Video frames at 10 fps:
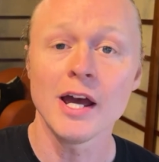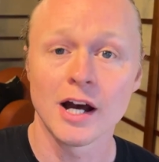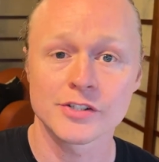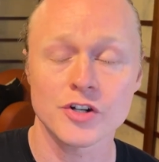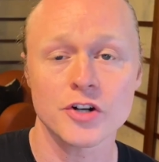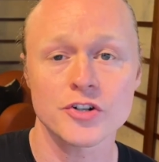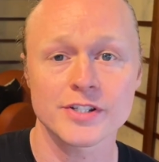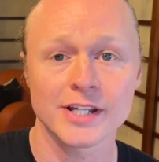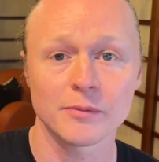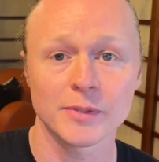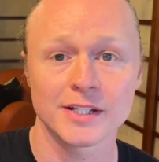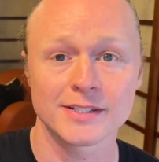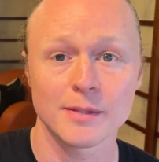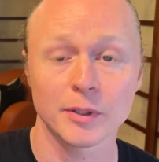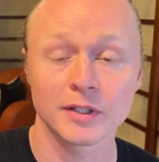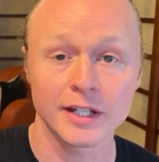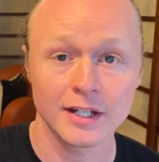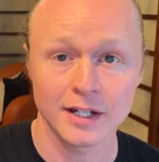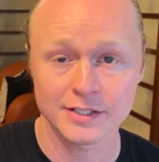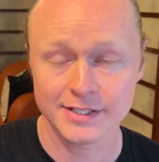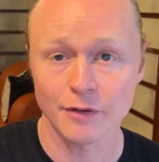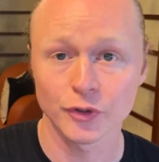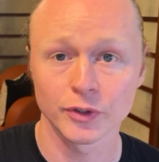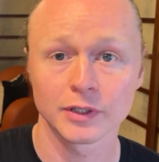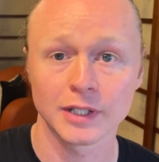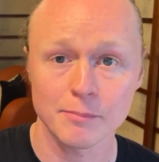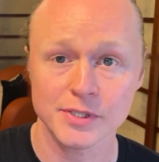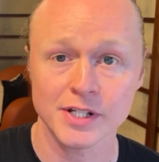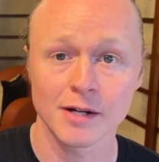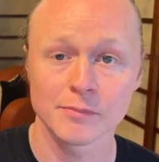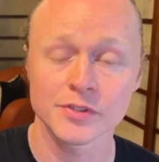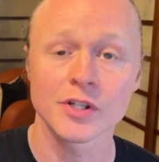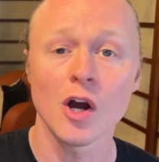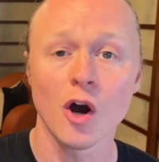A structured settlement is typically several lump sums